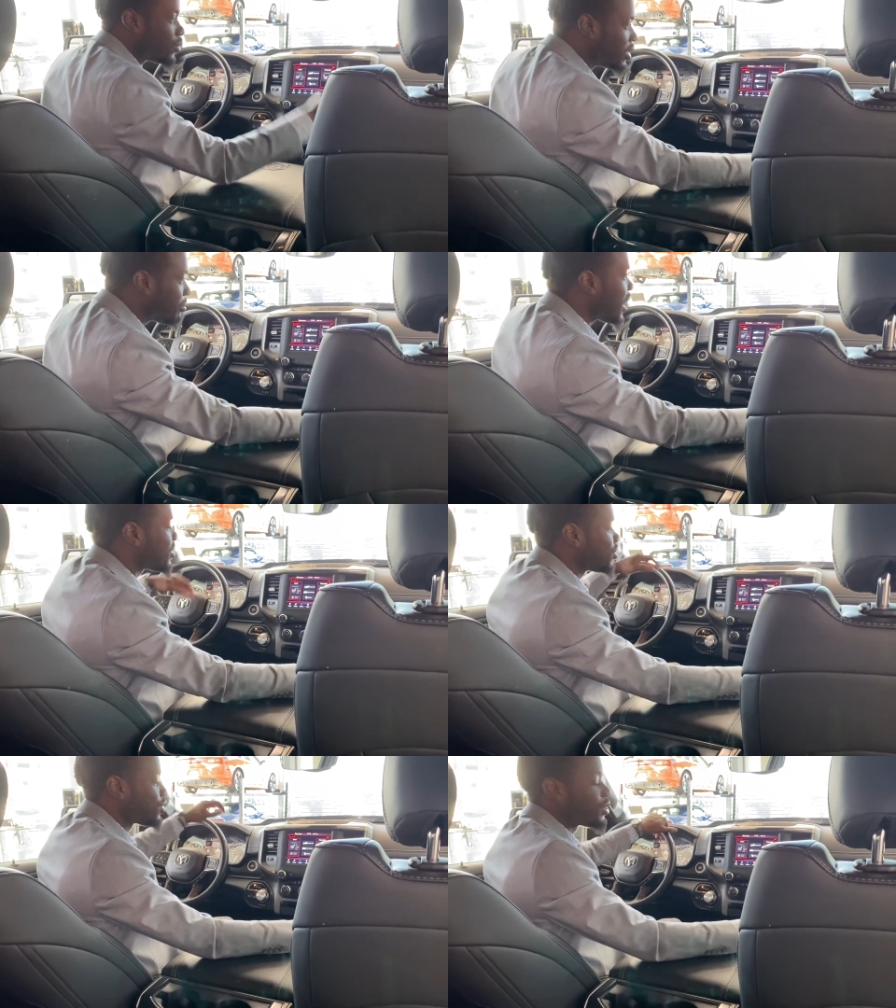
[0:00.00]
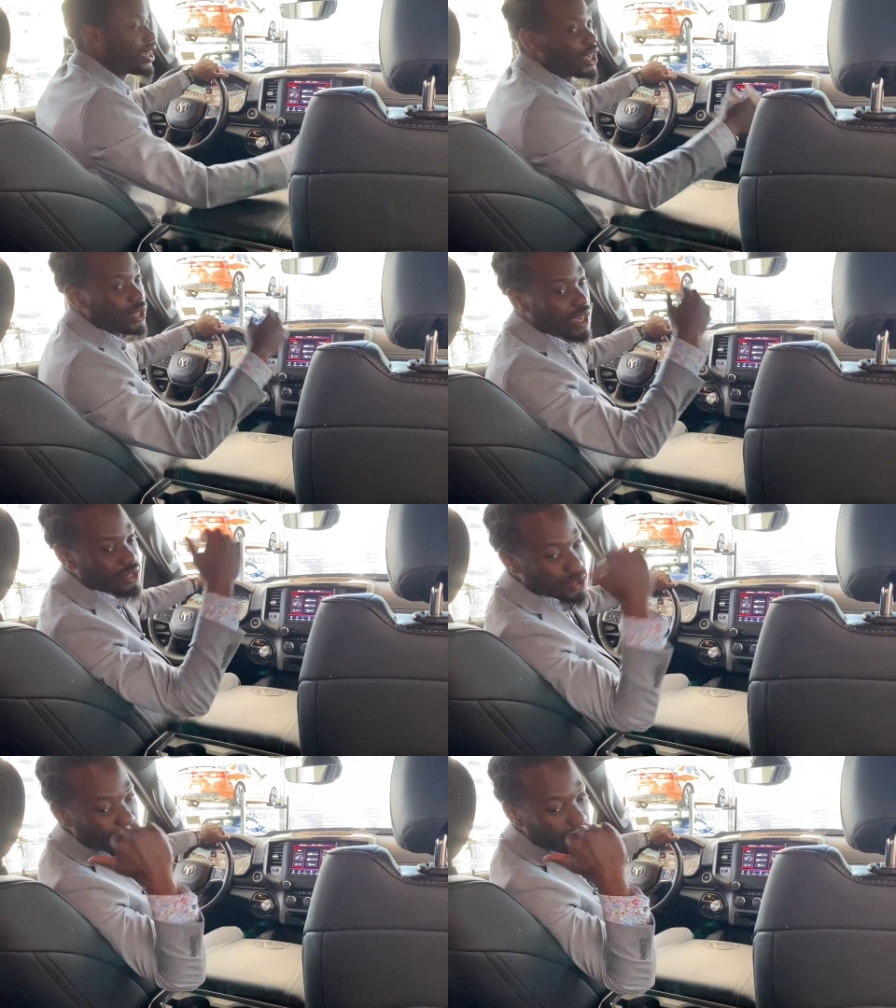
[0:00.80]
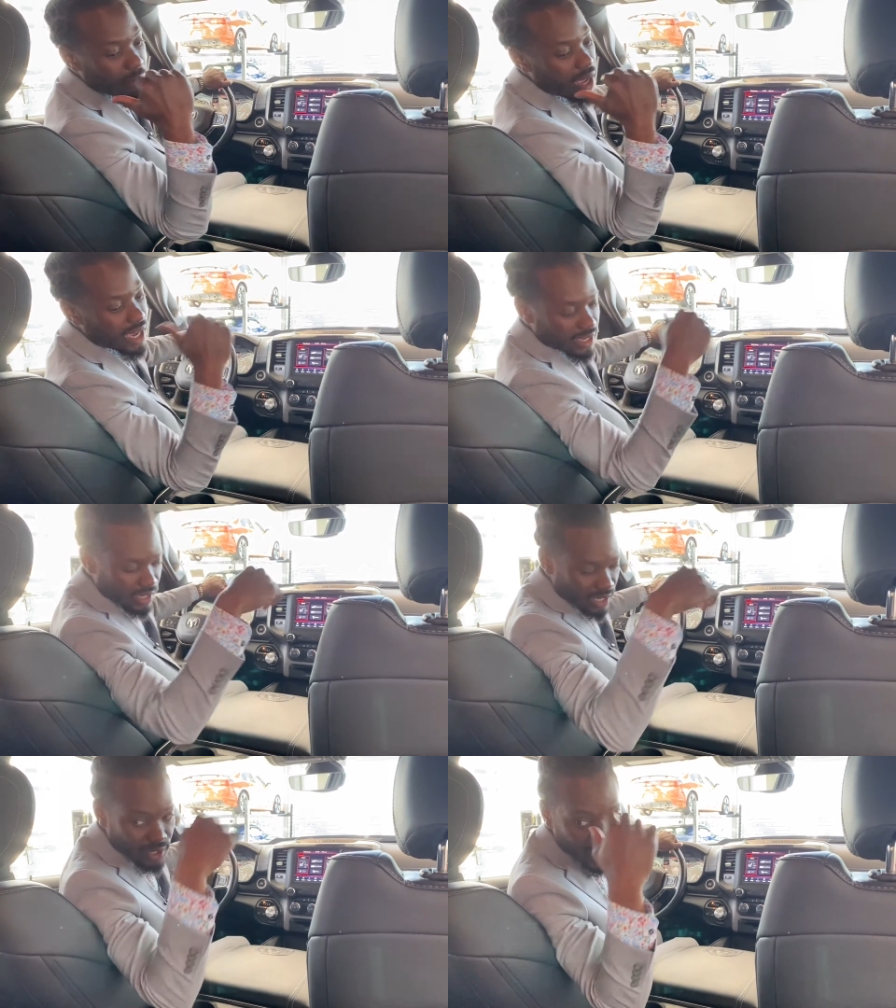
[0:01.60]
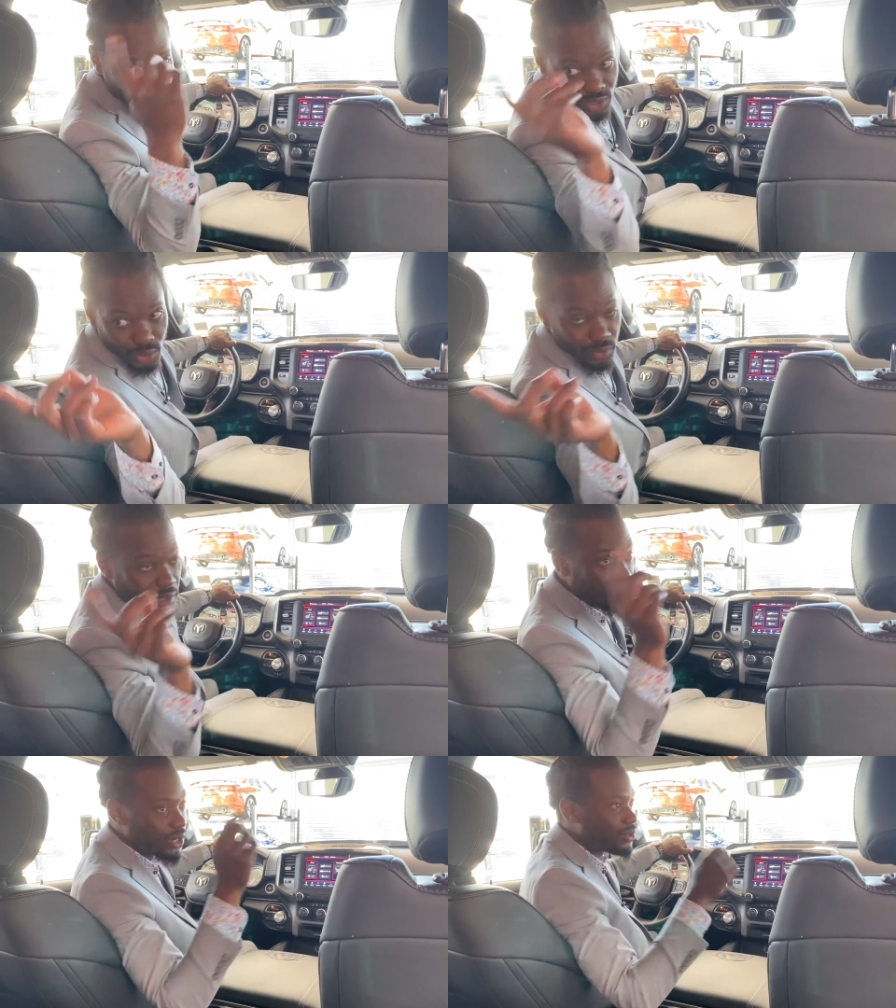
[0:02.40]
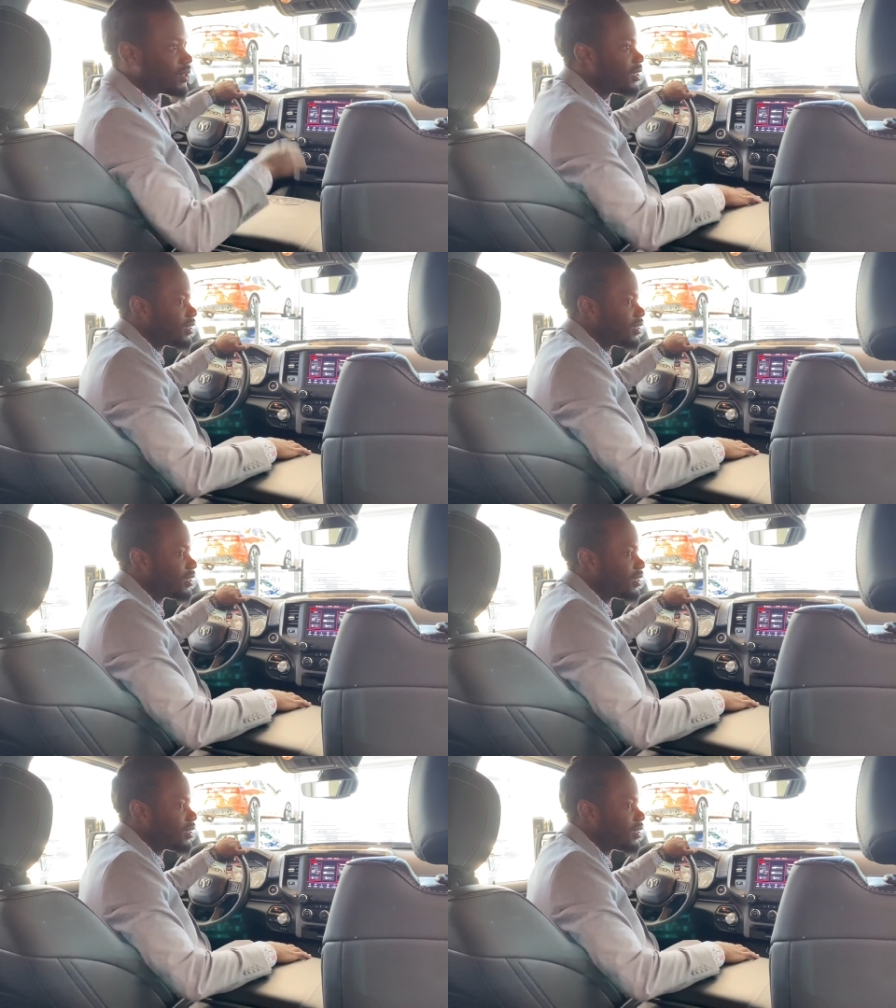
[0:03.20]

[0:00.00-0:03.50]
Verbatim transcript: in the passenger, you got two in the back, you got two in the middle.